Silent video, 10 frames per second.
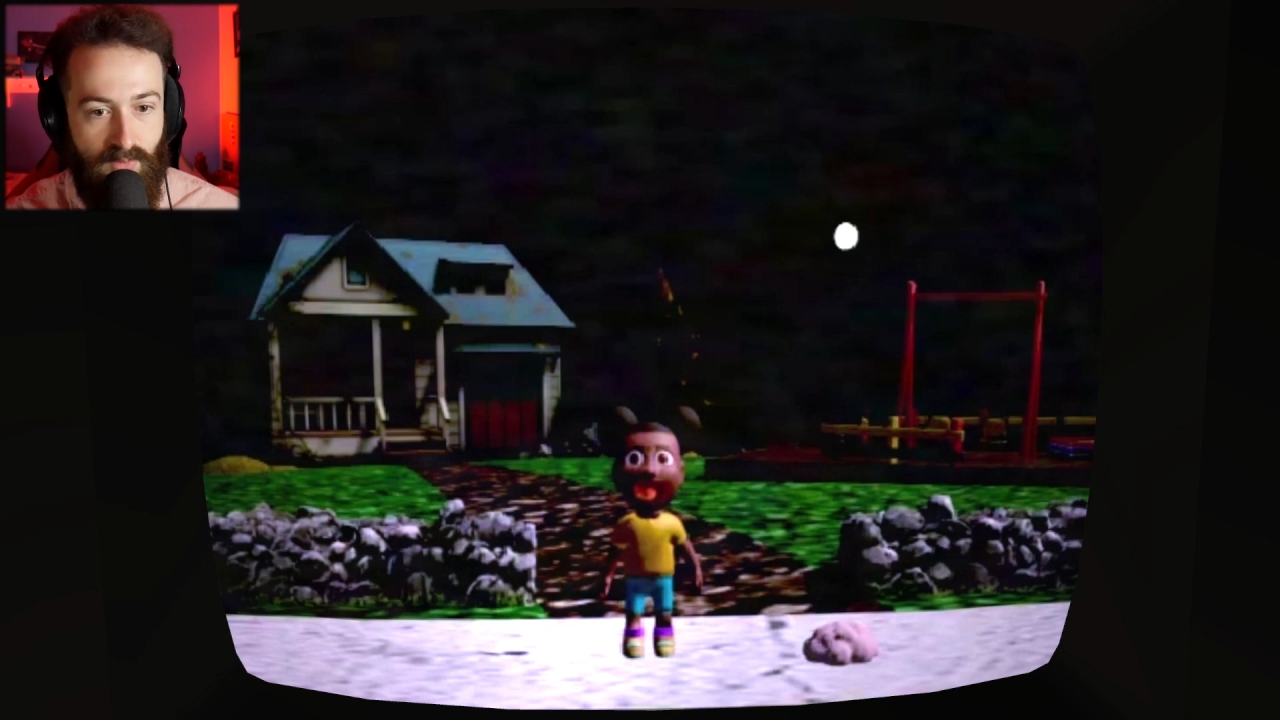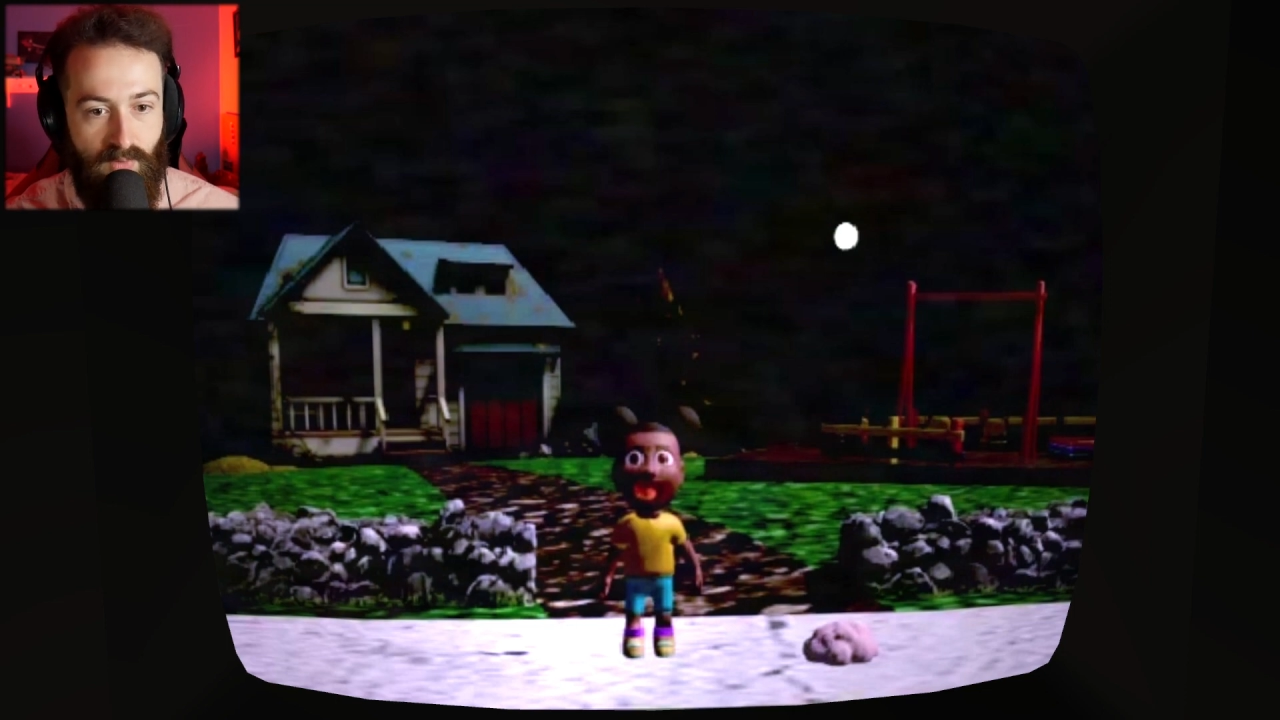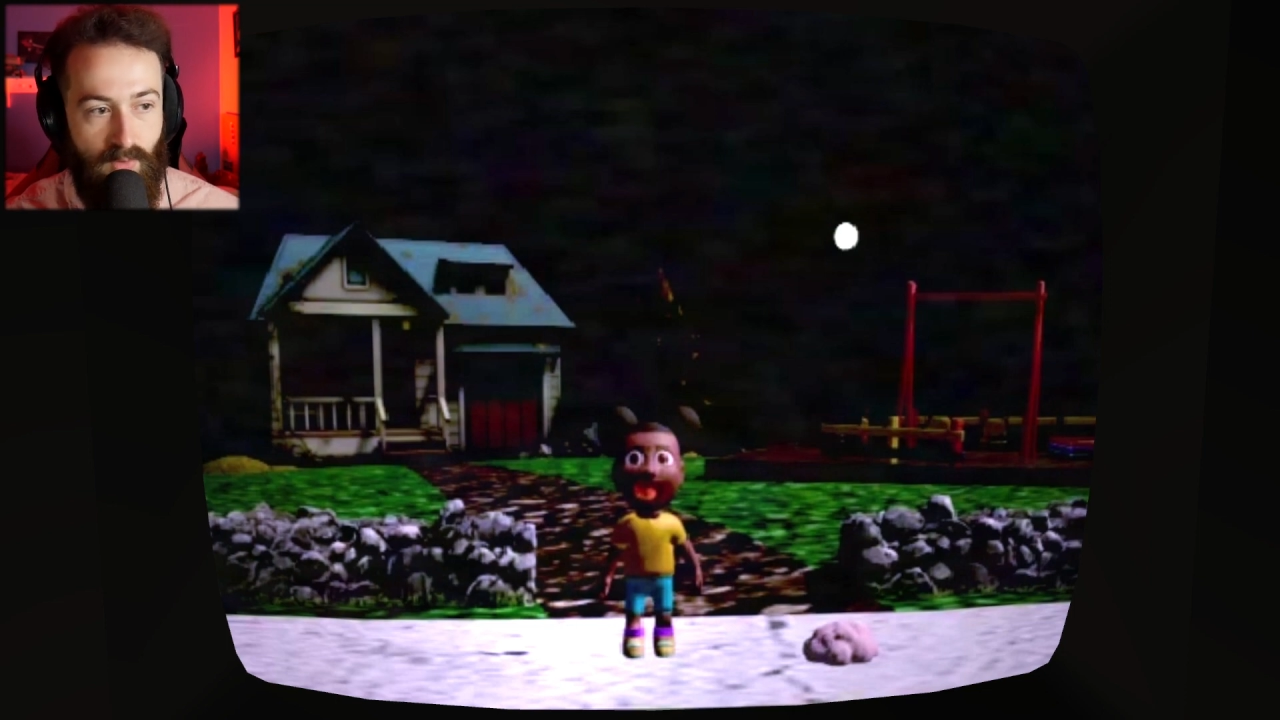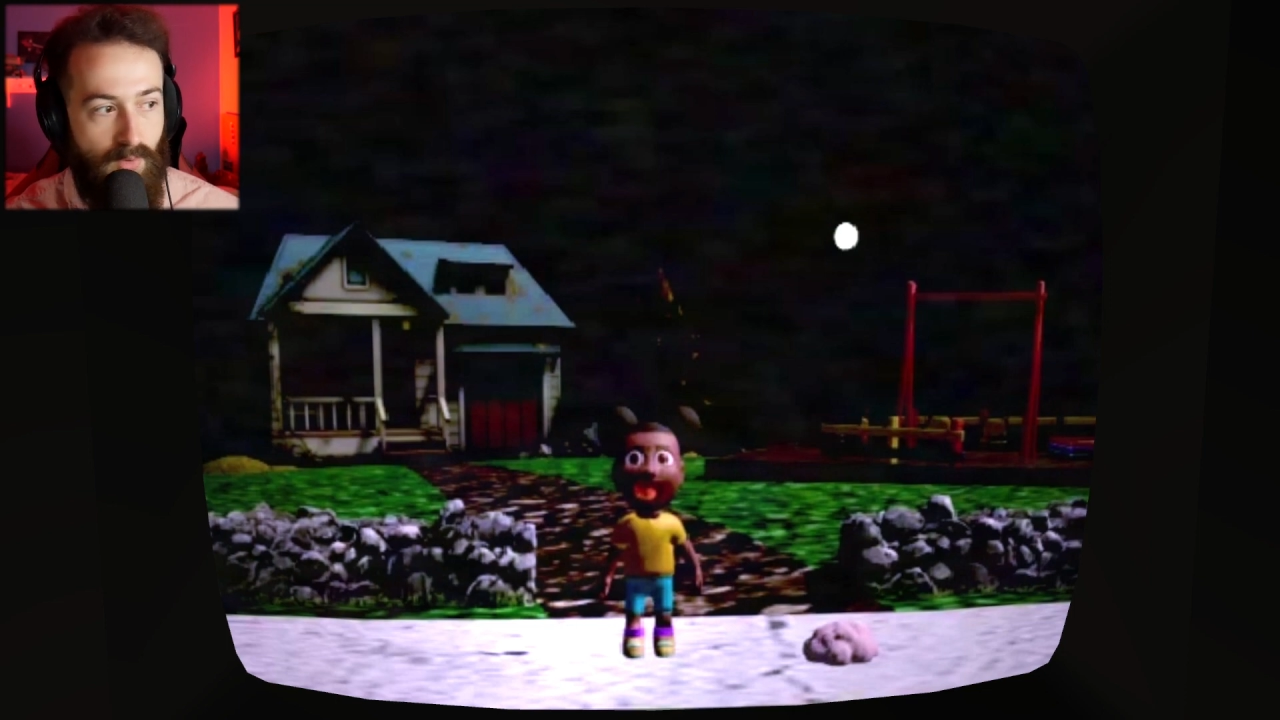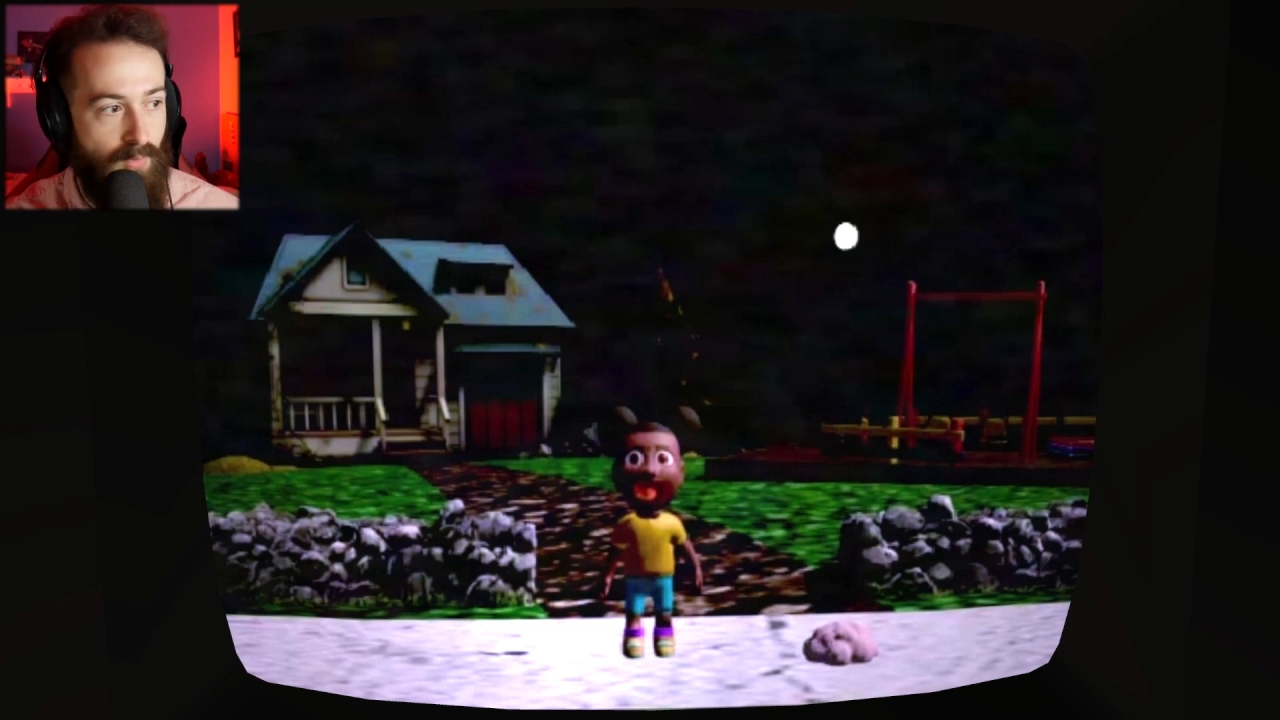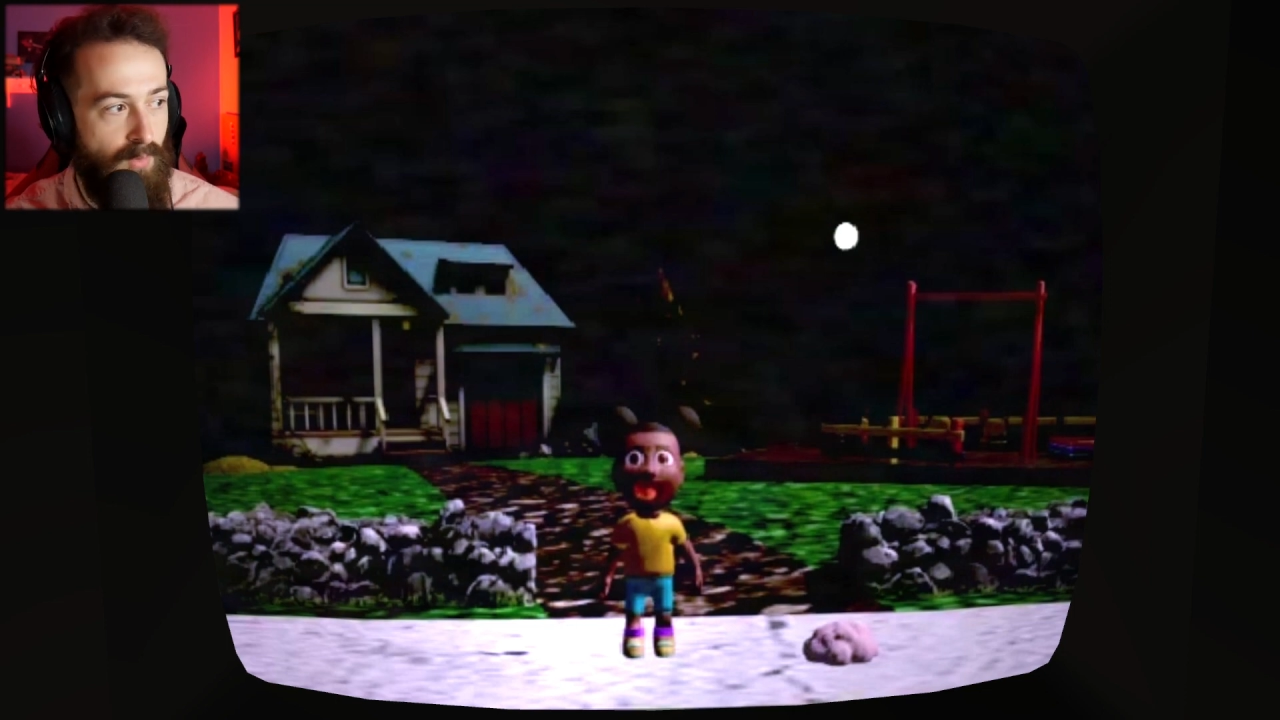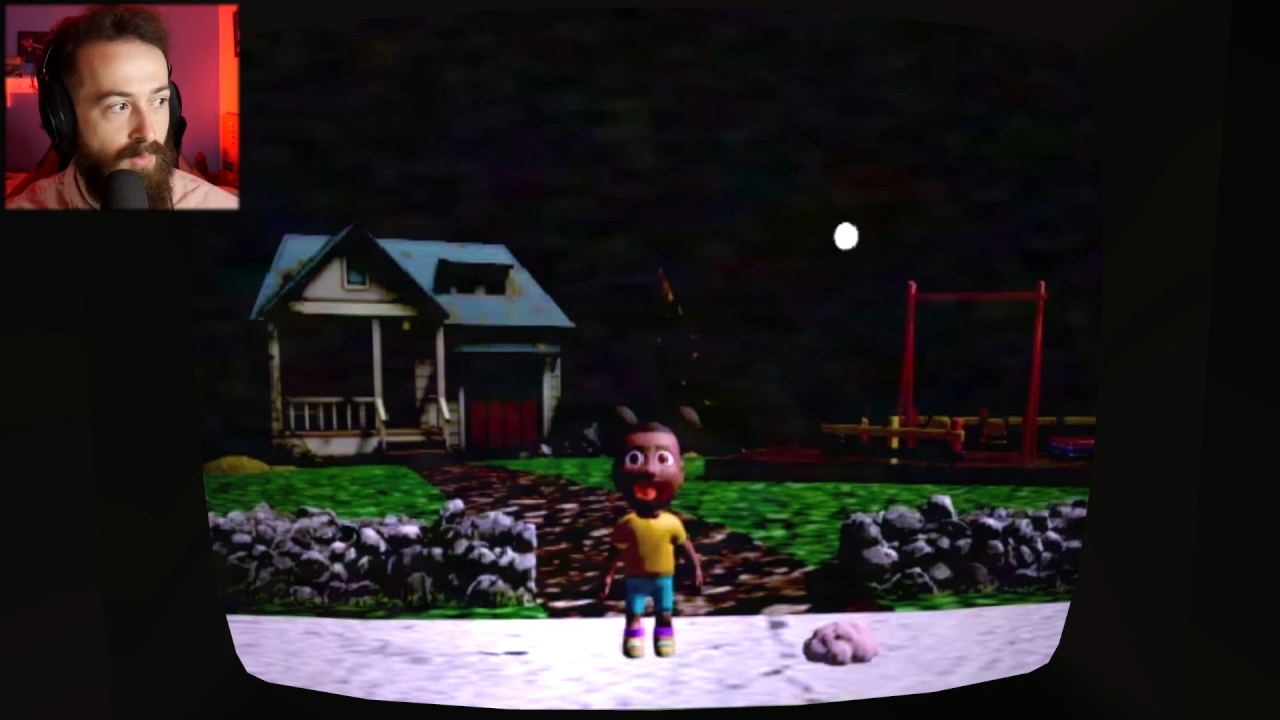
Whoa, whoa, whoa,